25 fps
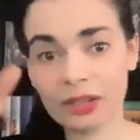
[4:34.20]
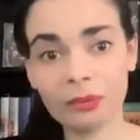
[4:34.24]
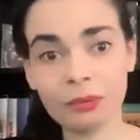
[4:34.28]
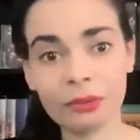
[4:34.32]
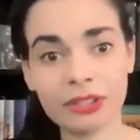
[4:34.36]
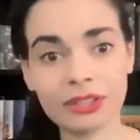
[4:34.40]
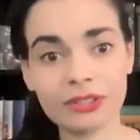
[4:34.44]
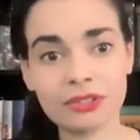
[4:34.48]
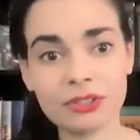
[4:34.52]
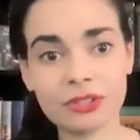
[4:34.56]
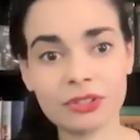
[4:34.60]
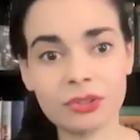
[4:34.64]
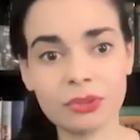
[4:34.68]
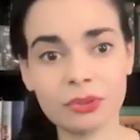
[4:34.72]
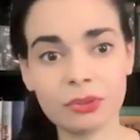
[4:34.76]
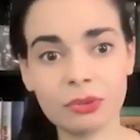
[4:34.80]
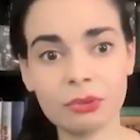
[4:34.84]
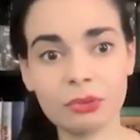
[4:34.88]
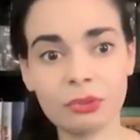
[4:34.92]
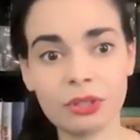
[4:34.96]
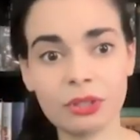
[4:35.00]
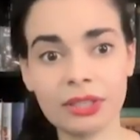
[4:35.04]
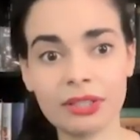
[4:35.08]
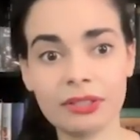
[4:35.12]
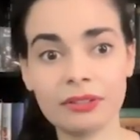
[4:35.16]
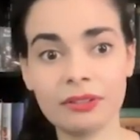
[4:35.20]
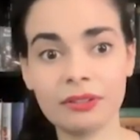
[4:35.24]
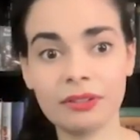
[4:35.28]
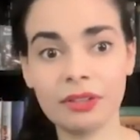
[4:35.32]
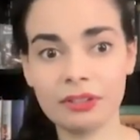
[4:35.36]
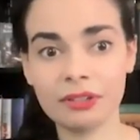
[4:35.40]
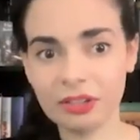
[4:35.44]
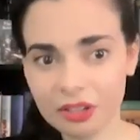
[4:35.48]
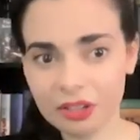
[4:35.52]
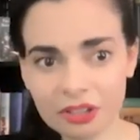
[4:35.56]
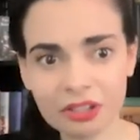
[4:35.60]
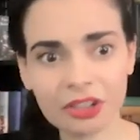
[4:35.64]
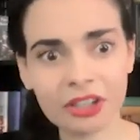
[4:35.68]
and I went to
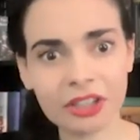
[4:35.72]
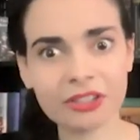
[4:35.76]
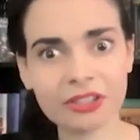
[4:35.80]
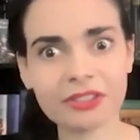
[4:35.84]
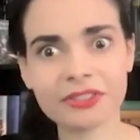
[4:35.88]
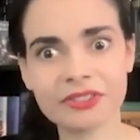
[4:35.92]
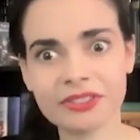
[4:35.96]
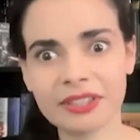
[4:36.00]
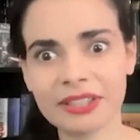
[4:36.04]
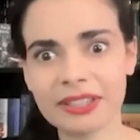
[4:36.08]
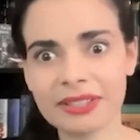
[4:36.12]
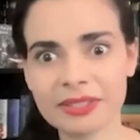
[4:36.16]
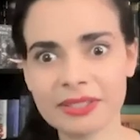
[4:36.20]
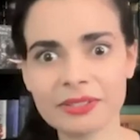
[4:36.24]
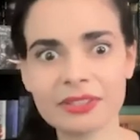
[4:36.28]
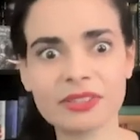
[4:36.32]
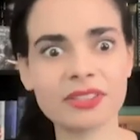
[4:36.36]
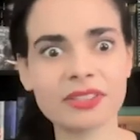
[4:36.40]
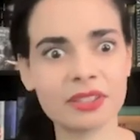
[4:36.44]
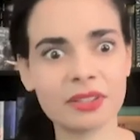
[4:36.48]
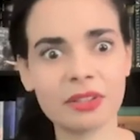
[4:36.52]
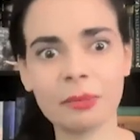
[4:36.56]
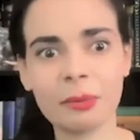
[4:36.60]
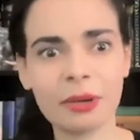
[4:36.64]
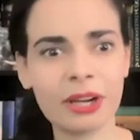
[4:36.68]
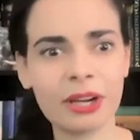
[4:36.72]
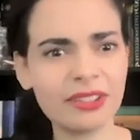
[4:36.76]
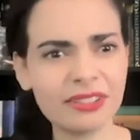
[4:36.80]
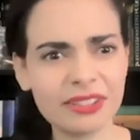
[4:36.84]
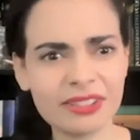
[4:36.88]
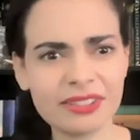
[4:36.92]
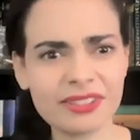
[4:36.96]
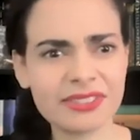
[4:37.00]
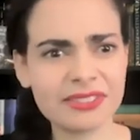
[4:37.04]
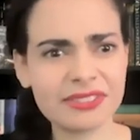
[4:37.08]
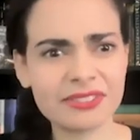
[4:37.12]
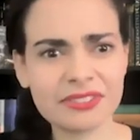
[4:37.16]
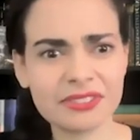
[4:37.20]
another honors class, because
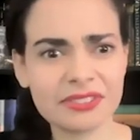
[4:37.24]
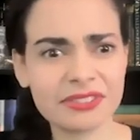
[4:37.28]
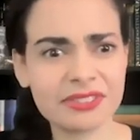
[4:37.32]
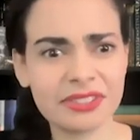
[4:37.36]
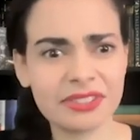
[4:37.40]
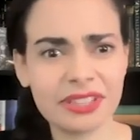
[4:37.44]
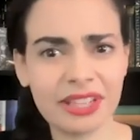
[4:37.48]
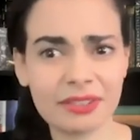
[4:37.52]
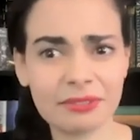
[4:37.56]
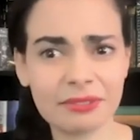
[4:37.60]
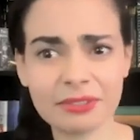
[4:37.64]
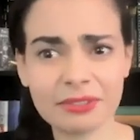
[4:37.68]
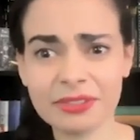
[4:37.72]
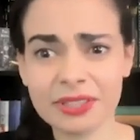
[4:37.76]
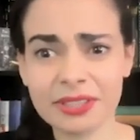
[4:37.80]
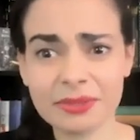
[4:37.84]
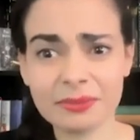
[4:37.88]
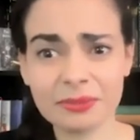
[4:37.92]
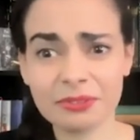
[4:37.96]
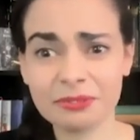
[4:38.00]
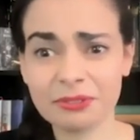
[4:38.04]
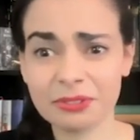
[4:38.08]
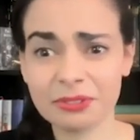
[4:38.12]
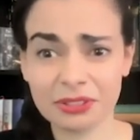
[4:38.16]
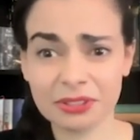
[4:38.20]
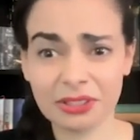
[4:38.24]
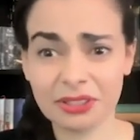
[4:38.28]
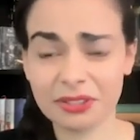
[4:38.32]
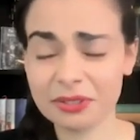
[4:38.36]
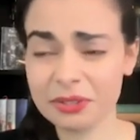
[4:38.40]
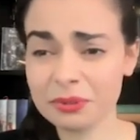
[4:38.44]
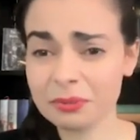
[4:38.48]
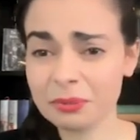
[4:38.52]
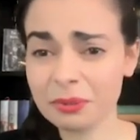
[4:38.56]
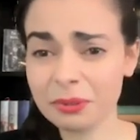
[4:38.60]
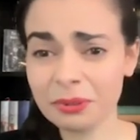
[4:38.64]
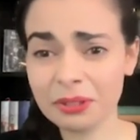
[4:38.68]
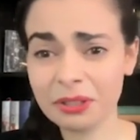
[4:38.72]
apparently this is just an advertisement for the
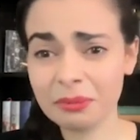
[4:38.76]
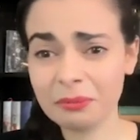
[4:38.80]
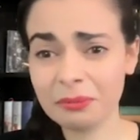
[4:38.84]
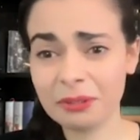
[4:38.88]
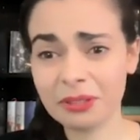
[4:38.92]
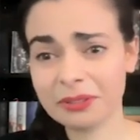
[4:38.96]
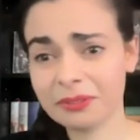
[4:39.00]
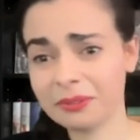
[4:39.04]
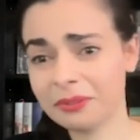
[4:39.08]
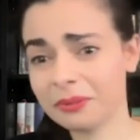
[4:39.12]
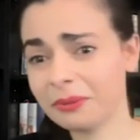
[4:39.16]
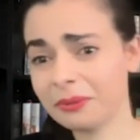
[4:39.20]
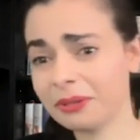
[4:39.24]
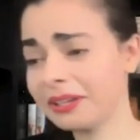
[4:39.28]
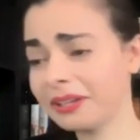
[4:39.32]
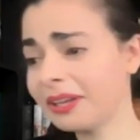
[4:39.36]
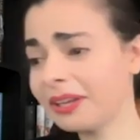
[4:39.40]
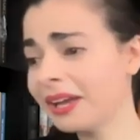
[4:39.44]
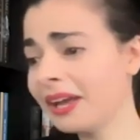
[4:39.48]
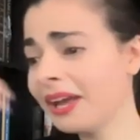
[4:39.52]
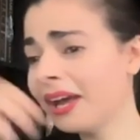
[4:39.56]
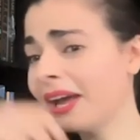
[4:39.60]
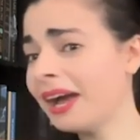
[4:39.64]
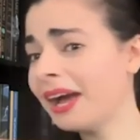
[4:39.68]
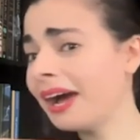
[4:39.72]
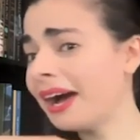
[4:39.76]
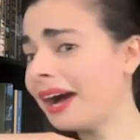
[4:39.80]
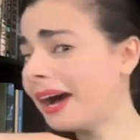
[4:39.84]
honors program. I don't know why.